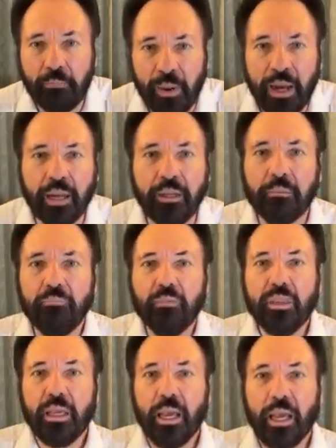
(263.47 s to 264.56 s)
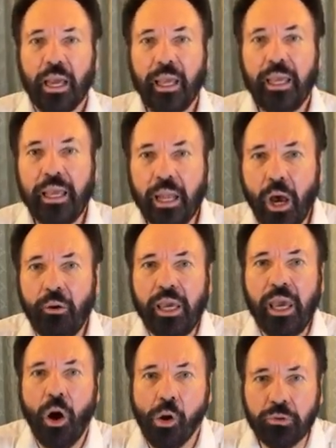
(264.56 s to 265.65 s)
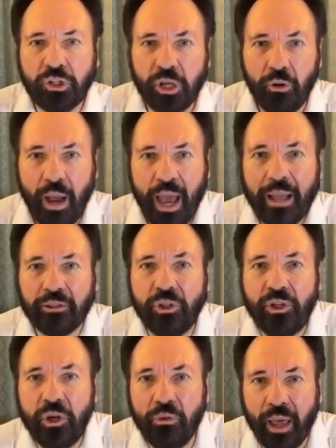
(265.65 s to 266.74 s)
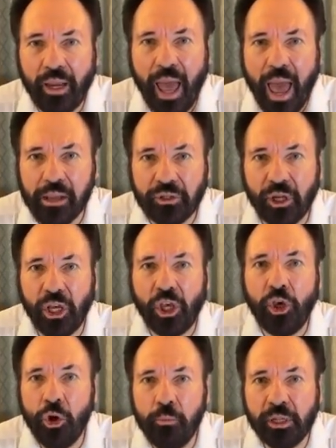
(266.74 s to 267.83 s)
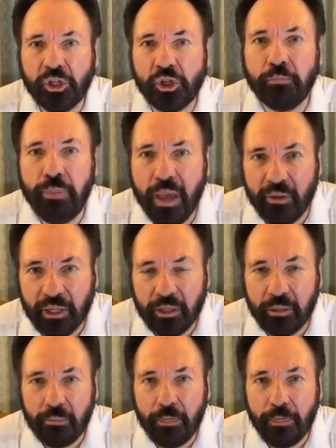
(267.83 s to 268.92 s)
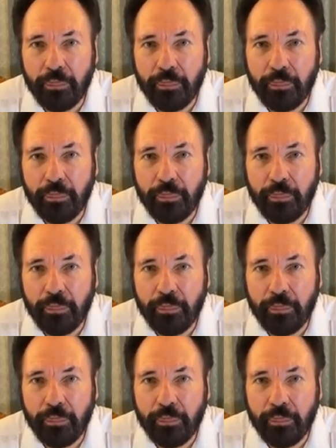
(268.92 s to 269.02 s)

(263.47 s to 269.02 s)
But, you know, he also had to do that as a human spirit.